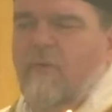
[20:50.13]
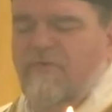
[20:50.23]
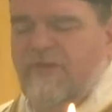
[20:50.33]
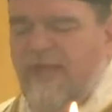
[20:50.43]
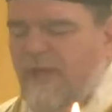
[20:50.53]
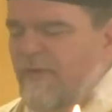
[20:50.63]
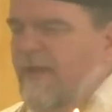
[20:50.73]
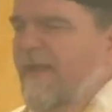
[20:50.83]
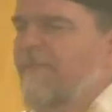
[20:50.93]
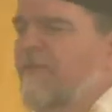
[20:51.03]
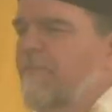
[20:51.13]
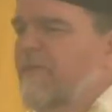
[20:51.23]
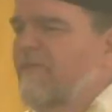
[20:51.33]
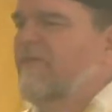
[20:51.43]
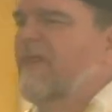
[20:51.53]
With clarity and
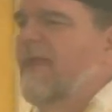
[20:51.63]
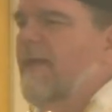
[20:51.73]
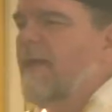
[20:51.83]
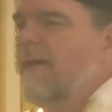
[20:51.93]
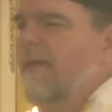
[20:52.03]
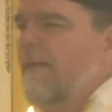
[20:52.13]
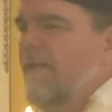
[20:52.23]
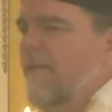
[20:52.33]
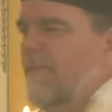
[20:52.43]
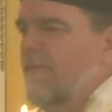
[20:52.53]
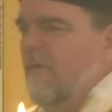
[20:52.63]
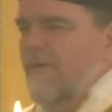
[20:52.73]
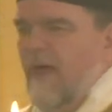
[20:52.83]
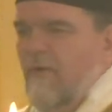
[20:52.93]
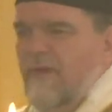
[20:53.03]
simplicity,
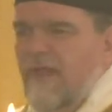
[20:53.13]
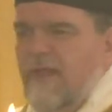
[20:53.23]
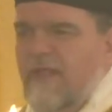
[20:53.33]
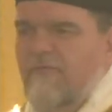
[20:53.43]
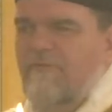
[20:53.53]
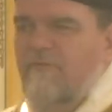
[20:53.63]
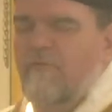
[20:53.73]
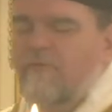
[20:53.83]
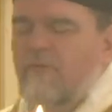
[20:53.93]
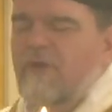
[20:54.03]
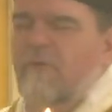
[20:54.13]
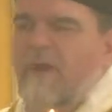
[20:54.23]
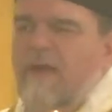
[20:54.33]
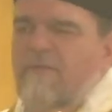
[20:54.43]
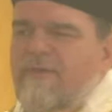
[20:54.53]
without any fooling
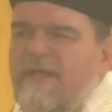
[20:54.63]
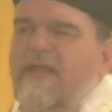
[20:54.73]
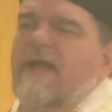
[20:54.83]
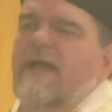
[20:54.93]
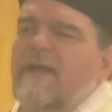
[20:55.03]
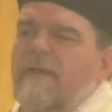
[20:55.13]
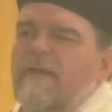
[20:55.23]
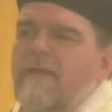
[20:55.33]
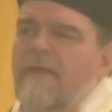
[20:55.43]
around of any kind.